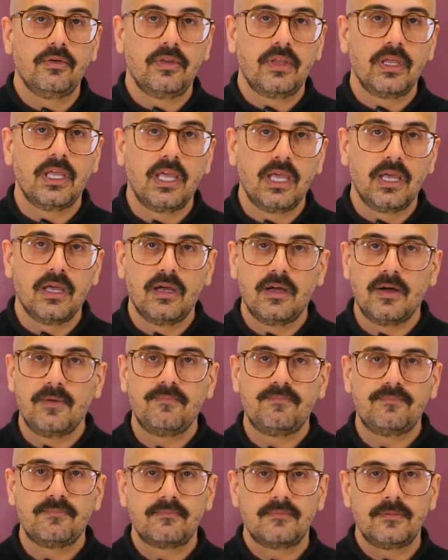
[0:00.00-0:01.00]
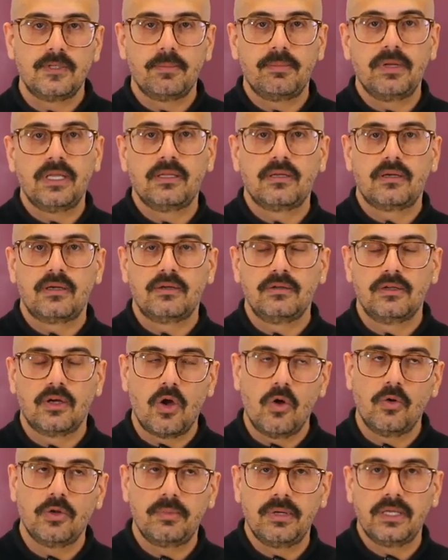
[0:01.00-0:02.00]
the
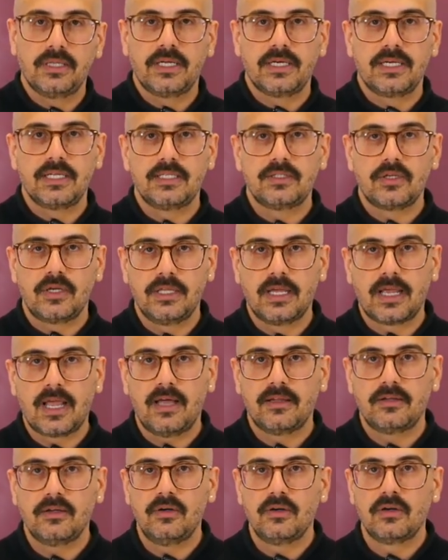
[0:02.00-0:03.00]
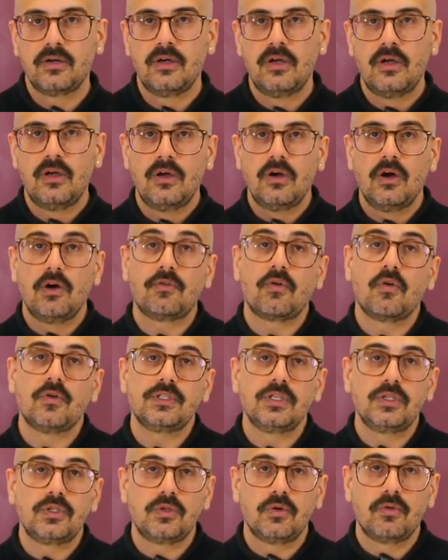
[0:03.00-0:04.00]
code build that is on the catalog, of
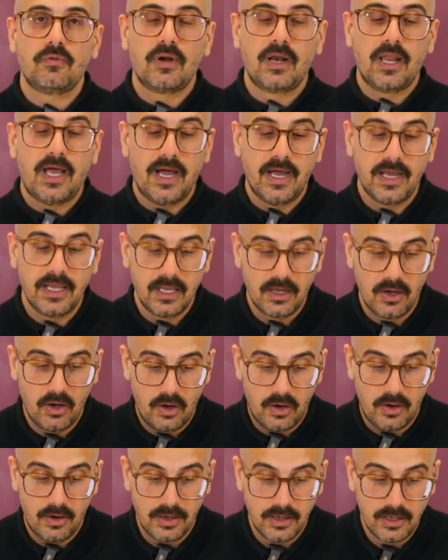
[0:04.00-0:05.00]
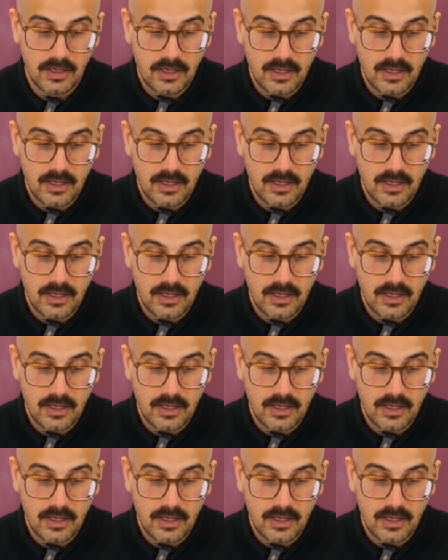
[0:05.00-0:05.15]
course, is to rely on